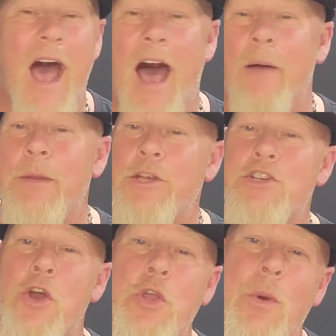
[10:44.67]
I'm going to
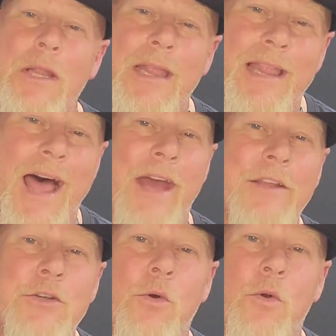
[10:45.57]
show you a lot
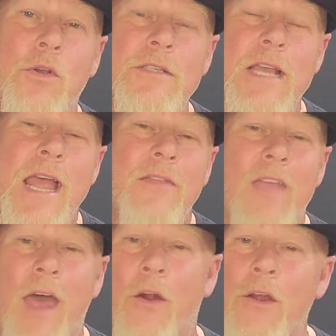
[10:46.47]
of tools
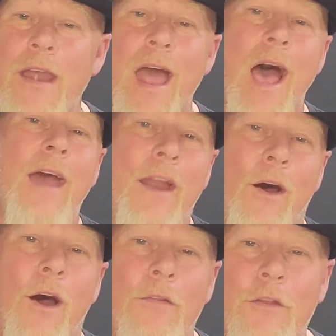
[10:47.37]
that are not
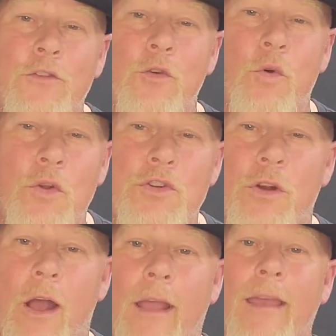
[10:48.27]
on the tool
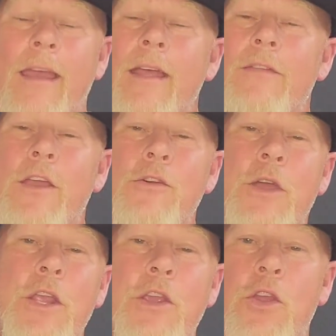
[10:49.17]
truck that you
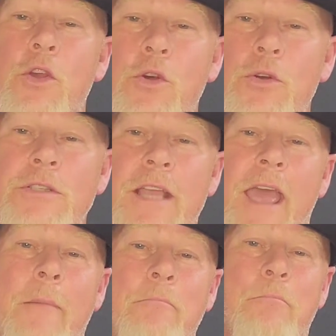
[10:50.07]
can use
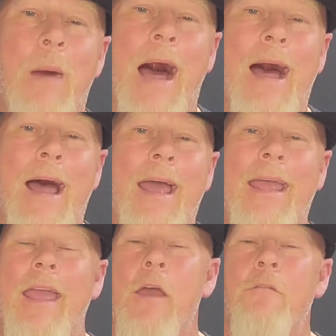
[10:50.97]
and
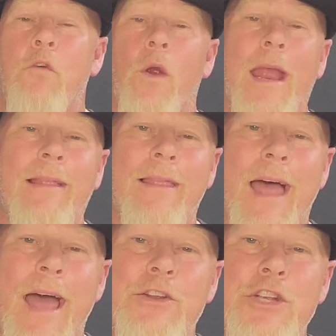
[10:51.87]
buy for a
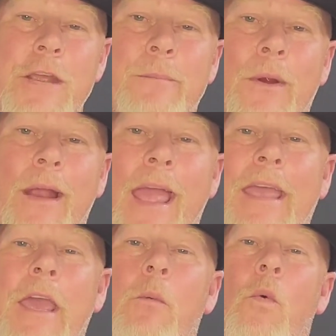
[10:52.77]
lot cheaper
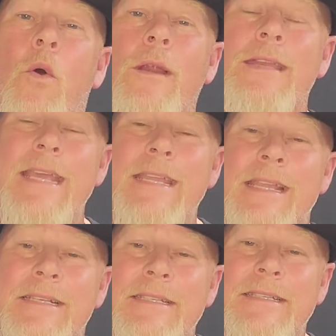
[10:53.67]
and get warranted
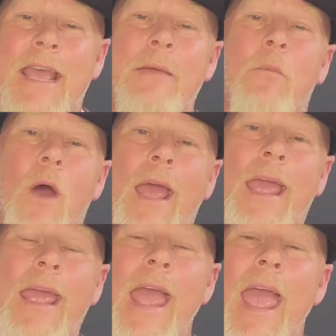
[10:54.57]
the same
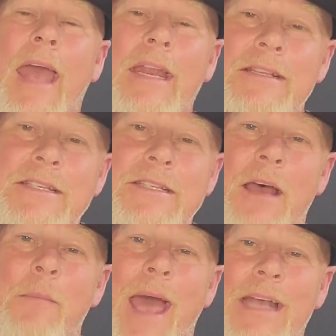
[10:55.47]
way, and in
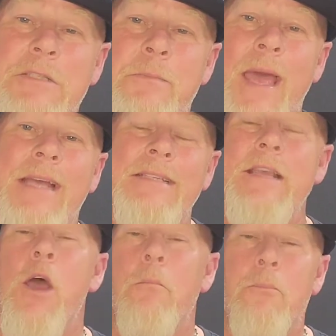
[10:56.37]
some aspects,
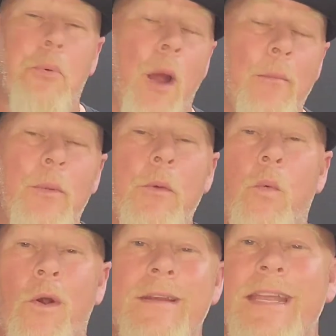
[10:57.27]
probably
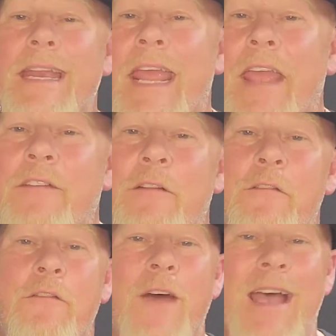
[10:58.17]
warranted even
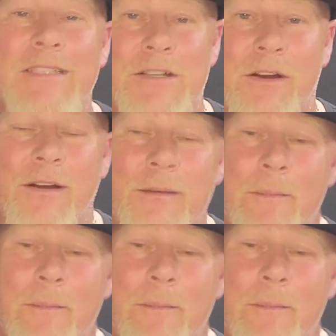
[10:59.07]
faster.